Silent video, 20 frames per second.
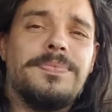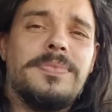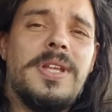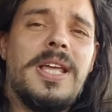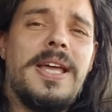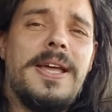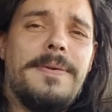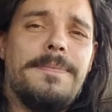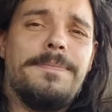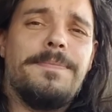
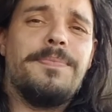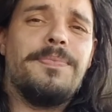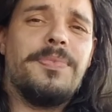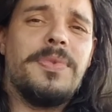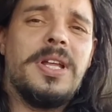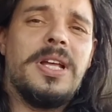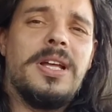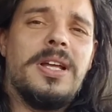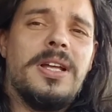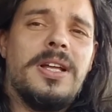Yeah.
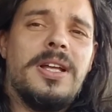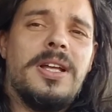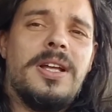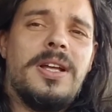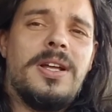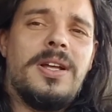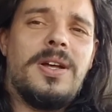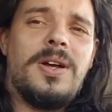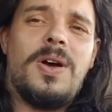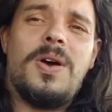
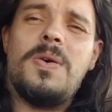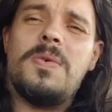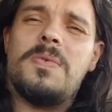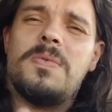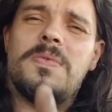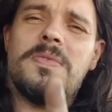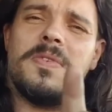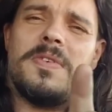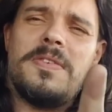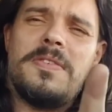Oh,
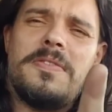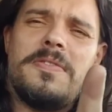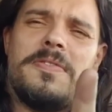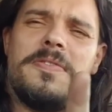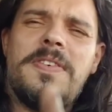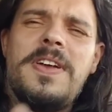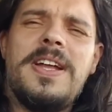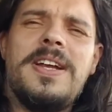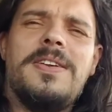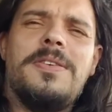
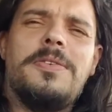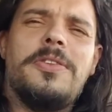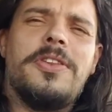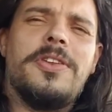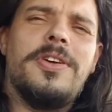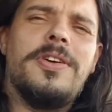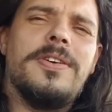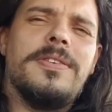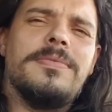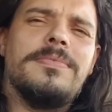final
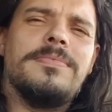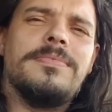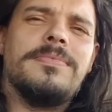thought.